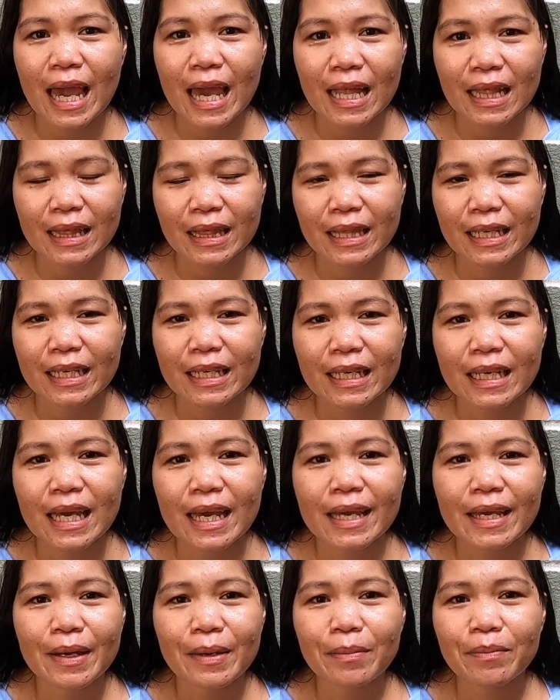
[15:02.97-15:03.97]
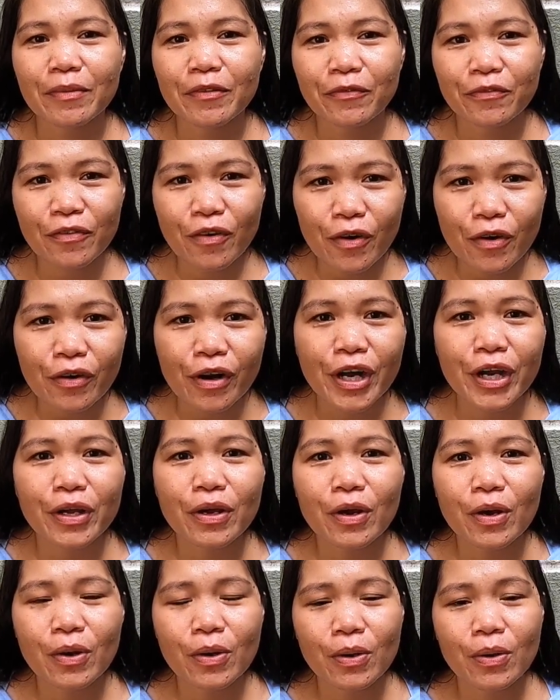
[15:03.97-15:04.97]
healthy before
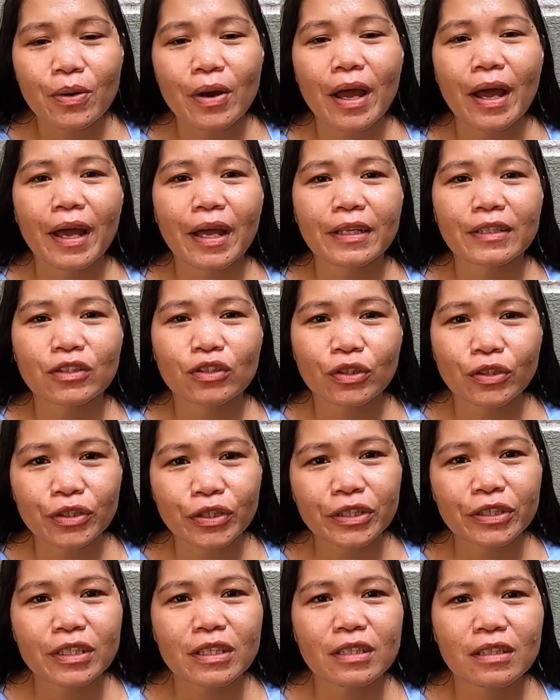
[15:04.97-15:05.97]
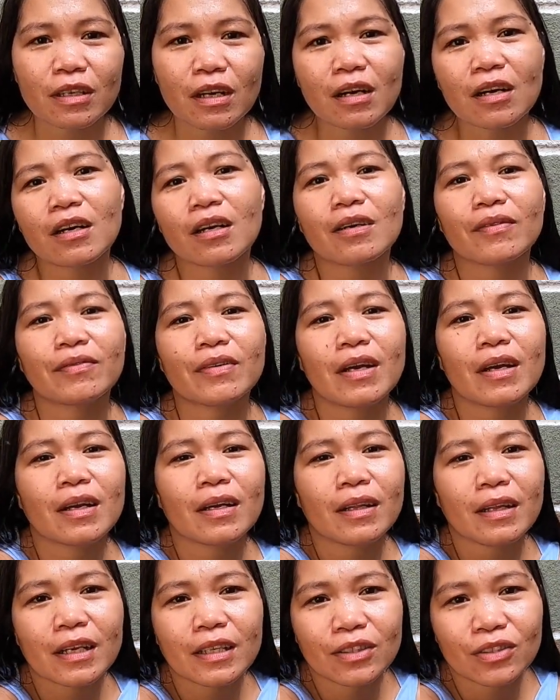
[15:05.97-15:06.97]
I go and turn this off,
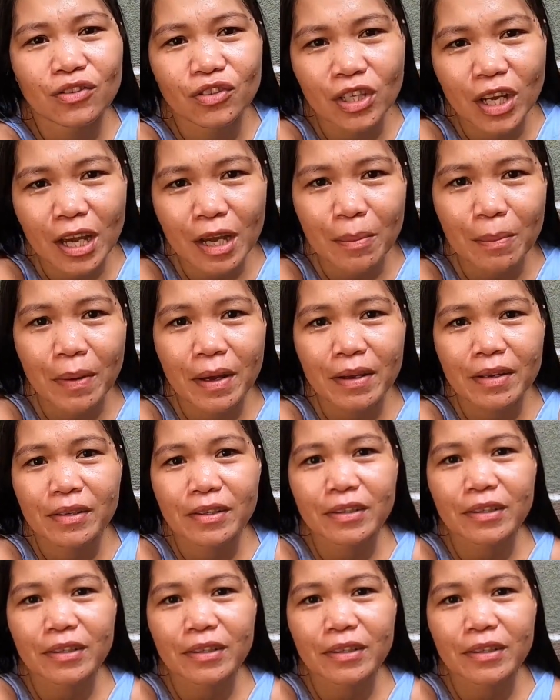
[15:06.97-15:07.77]
let's check my